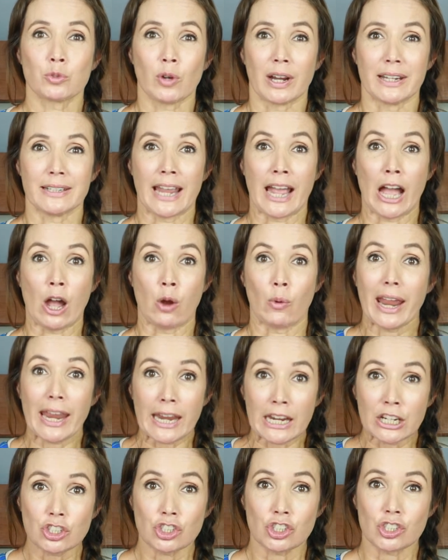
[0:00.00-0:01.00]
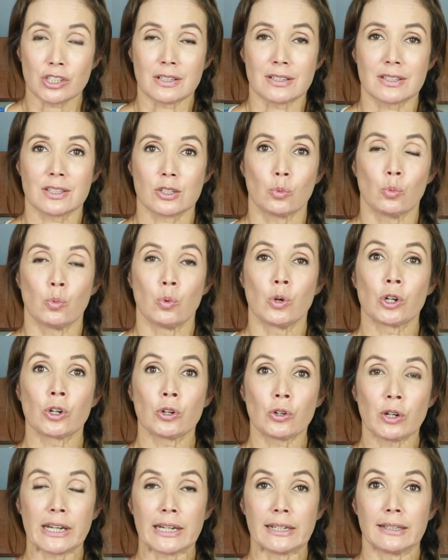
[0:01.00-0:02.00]
right now, anxious,
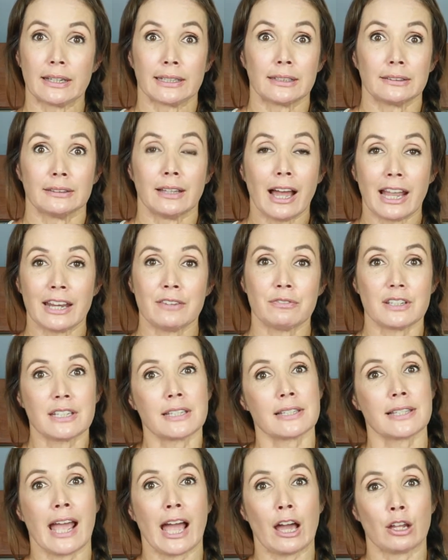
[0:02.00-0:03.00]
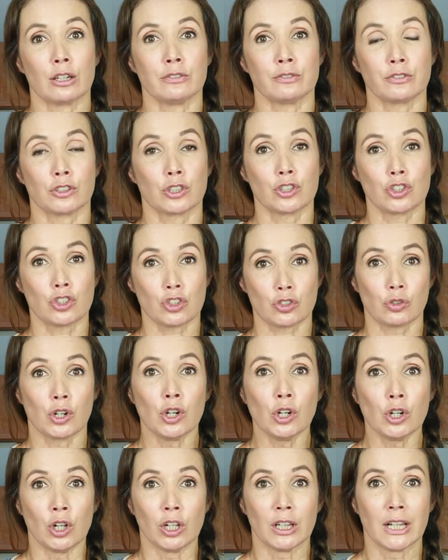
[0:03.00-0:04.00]
worried, like life is out of
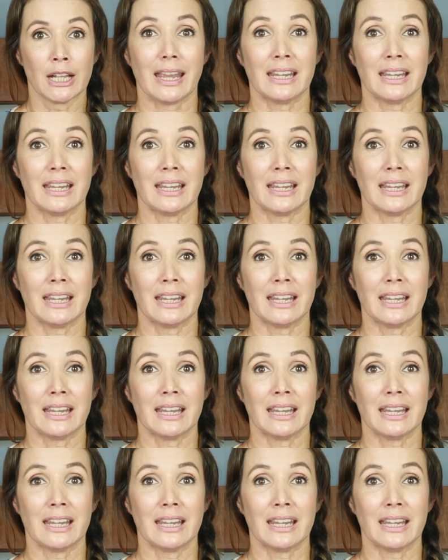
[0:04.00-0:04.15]
control.